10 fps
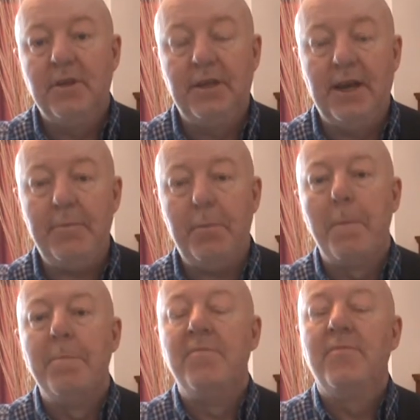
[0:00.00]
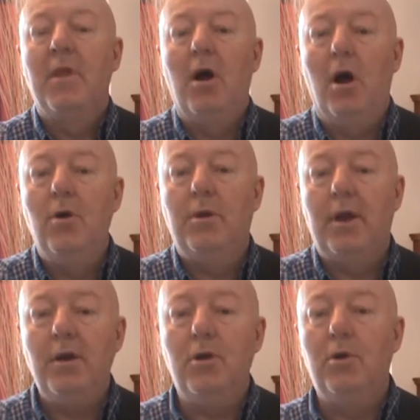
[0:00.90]
yeah,
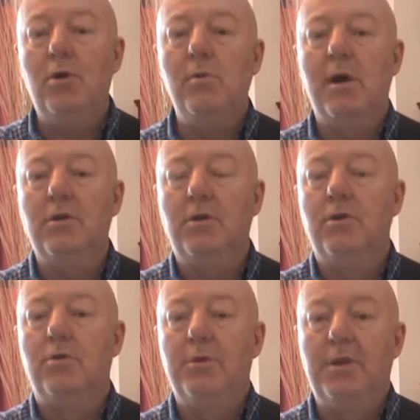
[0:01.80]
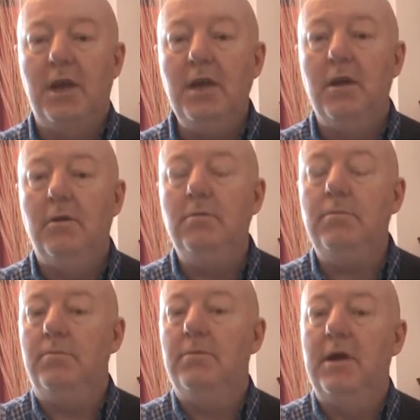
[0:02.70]
okay, all well and good with E.
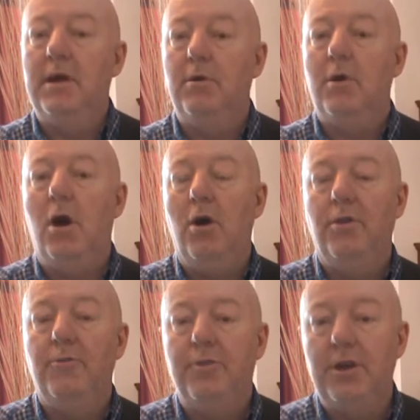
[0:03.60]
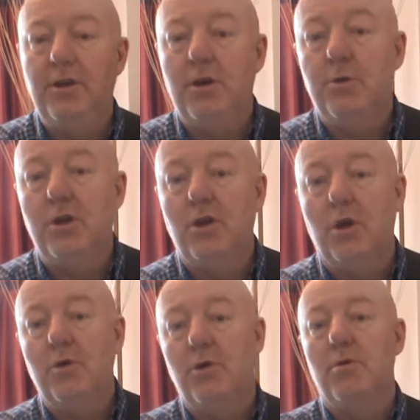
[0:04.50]
Now on the video which
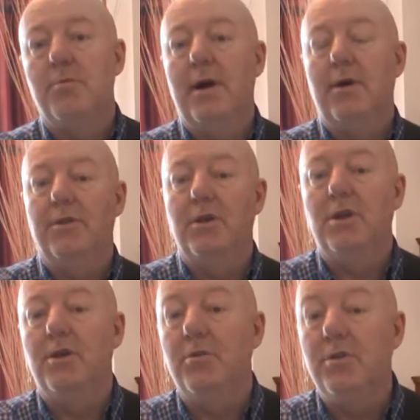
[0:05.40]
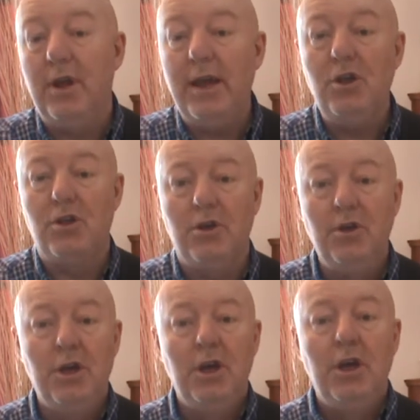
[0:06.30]
shows you about the notation,
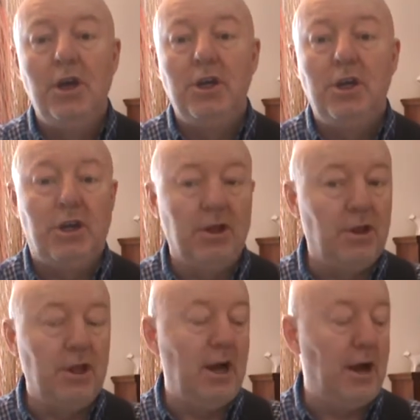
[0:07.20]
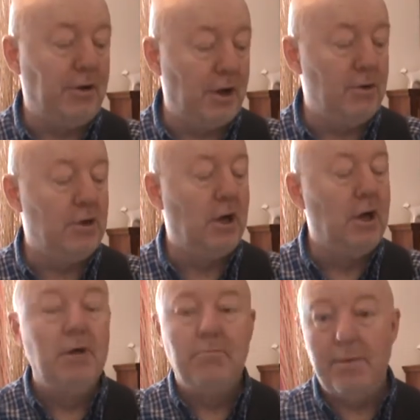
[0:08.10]
you can see how it goes.
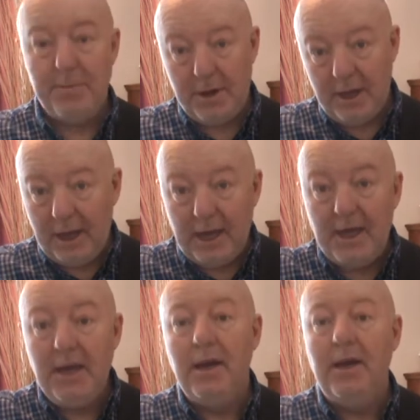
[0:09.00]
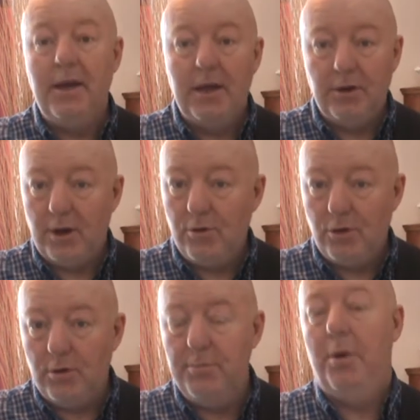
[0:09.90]
Remember, E, no
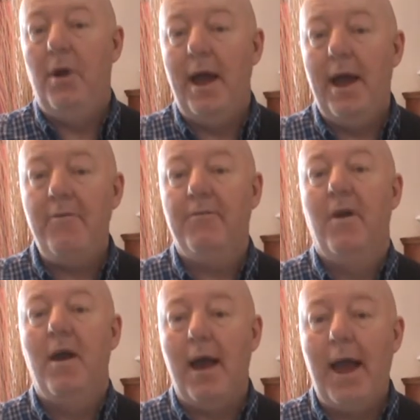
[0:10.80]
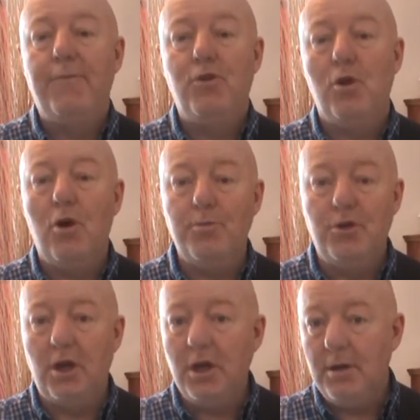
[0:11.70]
jump, F, F sharp,
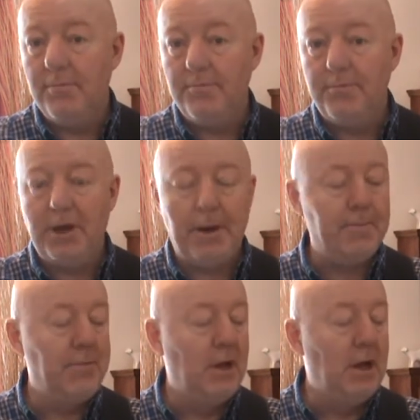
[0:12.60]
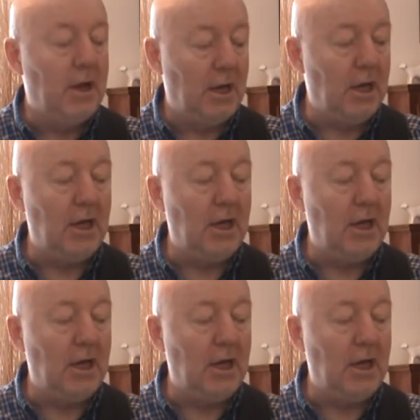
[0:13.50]
G, yeah, E,